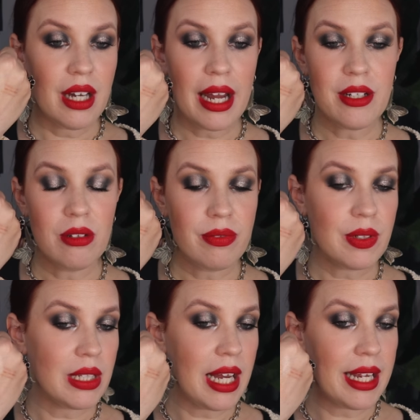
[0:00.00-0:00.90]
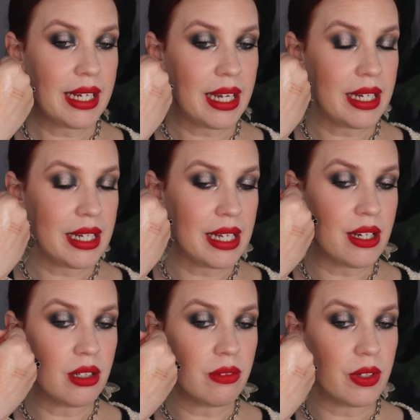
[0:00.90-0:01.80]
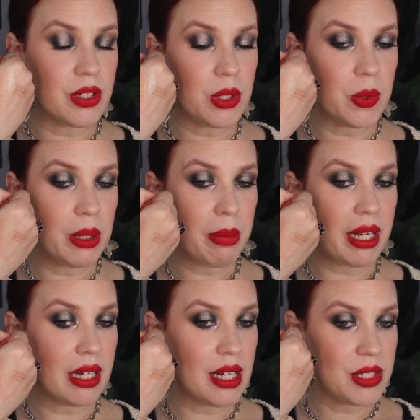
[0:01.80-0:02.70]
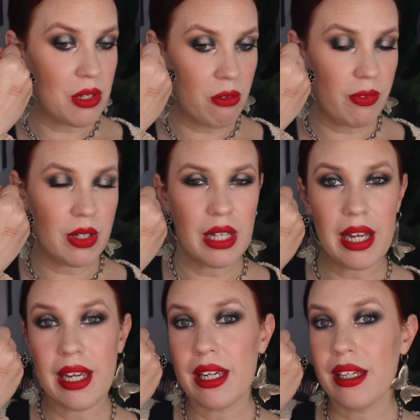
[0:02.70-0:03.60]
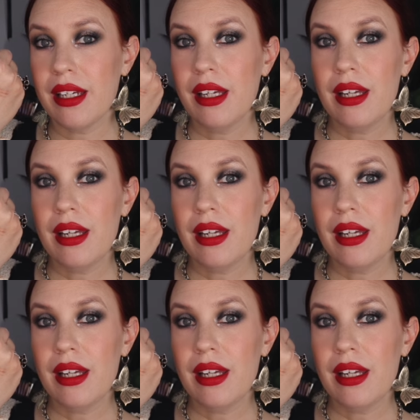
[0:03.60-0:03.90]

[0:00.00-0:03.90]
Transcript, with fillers: I don't feel like I can overdo it, but I also feel like